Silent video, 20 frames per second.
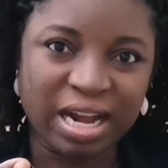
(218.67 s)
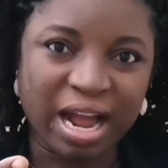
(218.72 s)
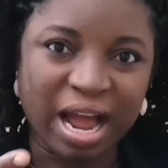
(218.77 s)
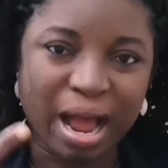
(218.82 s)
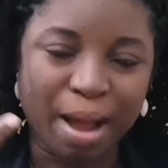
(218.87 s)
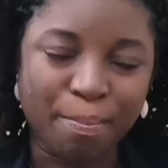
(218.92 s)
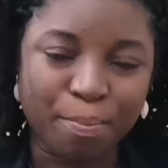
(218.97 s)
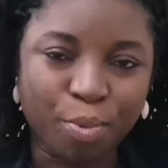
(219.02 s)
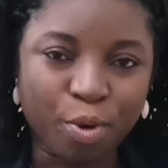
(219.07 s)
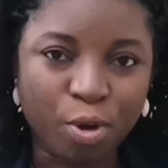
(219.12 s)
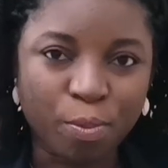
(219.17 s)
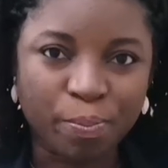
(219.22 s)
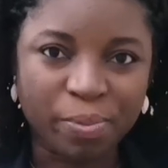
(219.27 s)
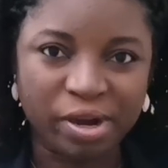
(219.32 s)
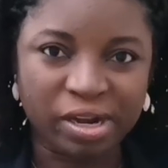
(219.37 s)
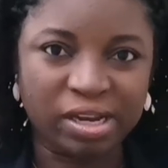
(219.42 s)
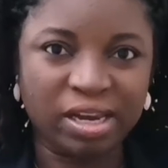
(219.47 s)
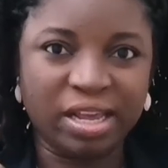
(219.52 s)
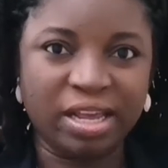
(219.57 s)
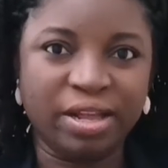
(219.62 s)

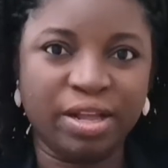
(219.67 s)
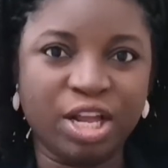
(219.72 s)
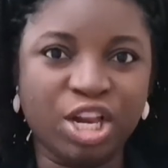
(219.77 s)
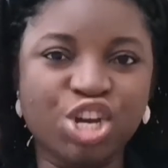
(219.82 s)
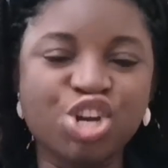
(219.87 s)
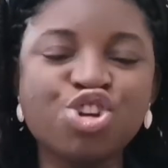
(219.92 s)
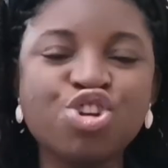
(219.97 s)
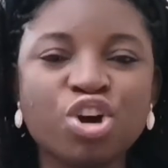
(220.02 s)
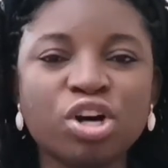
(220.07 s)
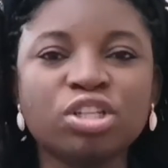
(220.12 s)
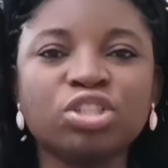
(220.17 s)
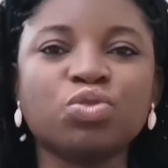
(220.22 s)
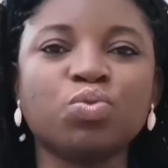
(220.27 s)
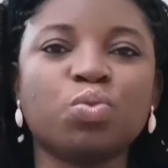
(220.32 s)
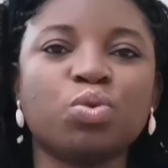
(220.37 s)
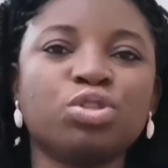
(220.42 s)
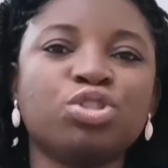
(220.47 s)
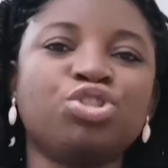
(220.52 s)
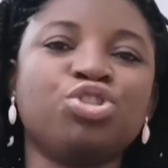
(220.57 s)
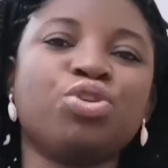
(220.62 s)
appropriately, not
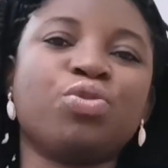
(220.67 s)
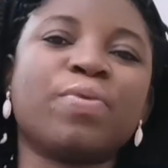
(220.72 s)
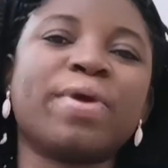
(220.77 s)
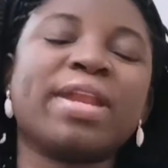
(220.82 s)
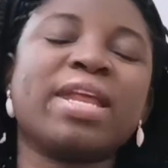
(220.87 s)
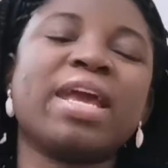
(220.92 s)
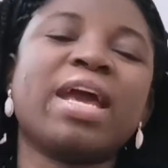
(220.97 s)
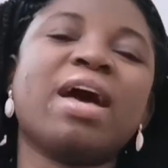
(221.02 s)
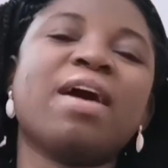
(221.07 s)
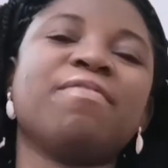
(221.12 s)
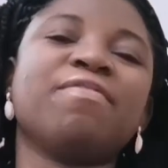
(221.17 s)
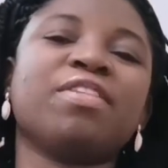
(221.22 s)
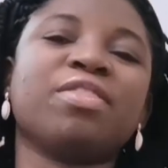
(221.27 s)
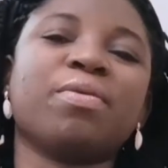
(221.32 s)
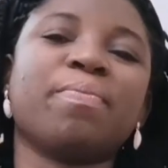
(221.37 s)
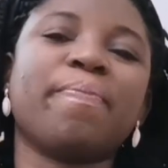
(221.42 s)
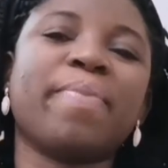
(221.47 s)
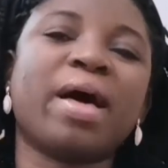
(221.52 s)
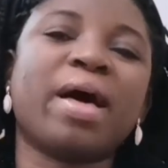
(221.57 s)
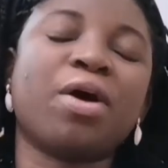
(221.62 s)
what you already have at the
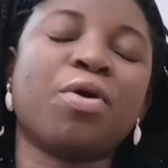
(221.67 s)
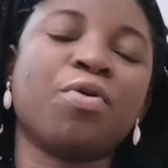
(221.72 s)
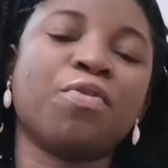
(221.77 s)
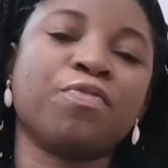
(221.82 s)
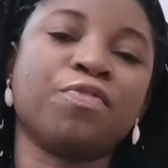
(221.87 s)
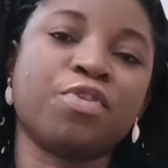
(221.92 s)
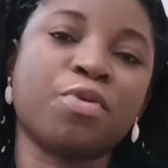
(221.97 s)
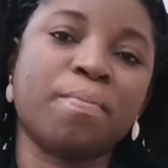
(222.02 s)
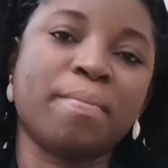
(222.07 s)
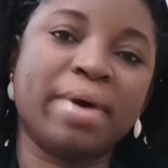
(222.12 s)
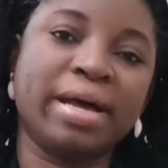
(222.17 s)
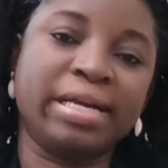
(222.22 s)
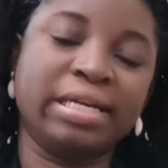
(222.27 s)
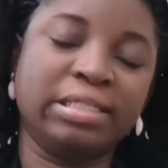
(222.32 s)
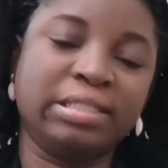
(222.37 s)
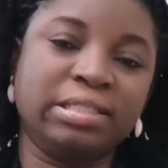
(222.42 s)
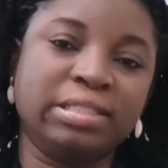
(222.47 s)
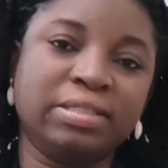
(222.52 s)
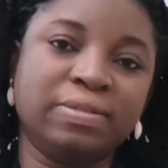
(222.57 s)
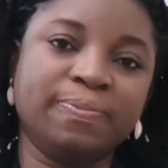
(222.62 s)
back of your
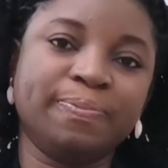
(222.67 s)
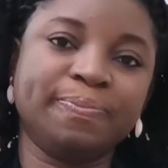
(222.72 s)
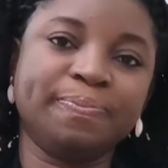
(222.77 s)
mind.